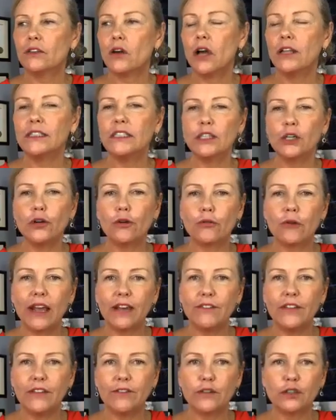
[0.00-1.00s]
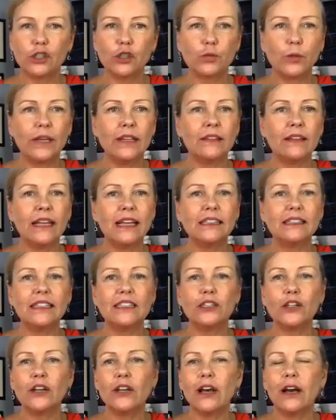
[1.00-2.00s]
constant craving for sweet things,
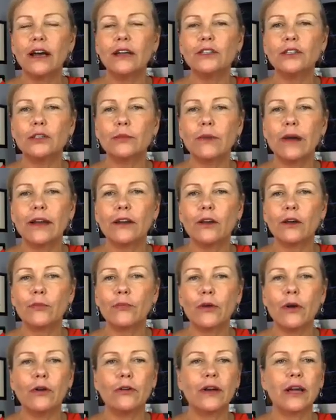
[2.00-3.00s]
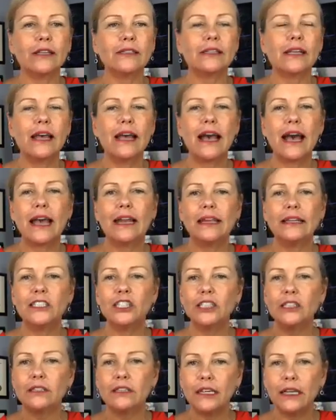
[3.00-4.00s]
it's going to undermine our progress, and it
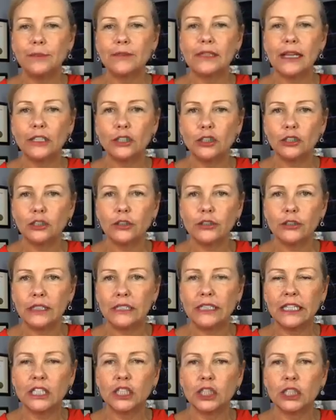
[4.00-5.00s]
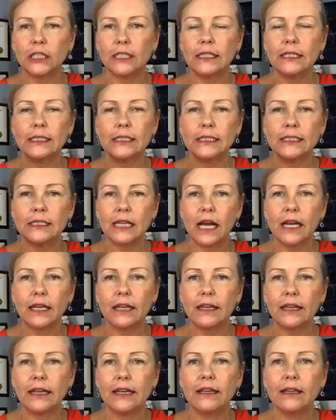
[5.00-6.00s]
just keeps that sugar addiction stuck
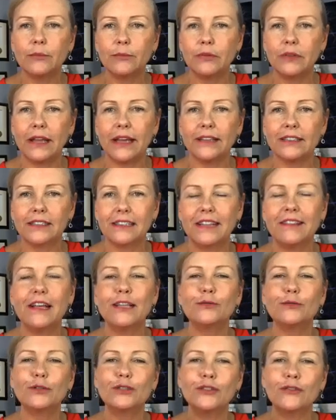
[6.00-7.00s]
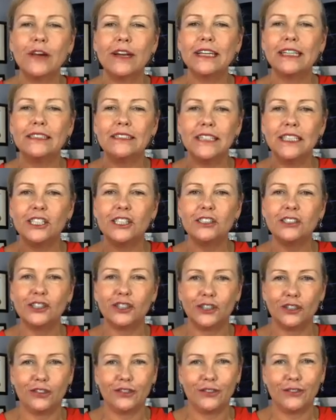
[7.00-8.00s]
in place. And that's why we're trying to ditch the
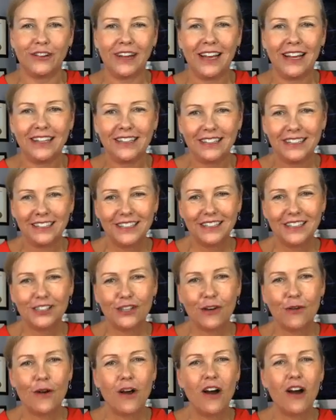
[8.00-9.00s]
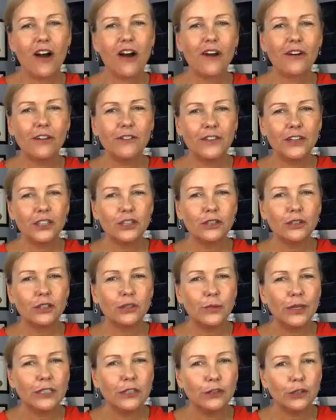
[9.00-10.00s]
sugar, right? So artificial
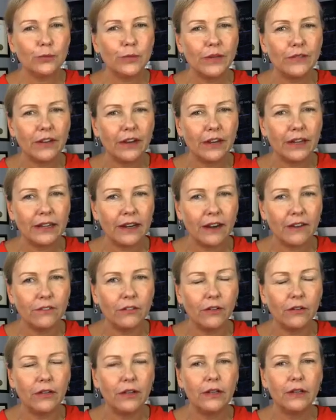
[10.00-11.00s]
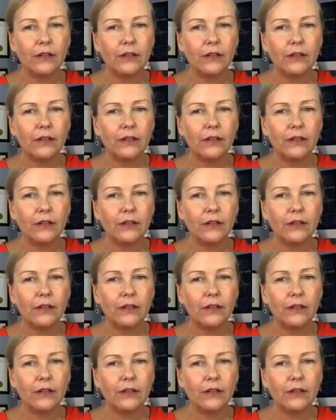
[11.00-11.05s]
sweeteners, be very careful,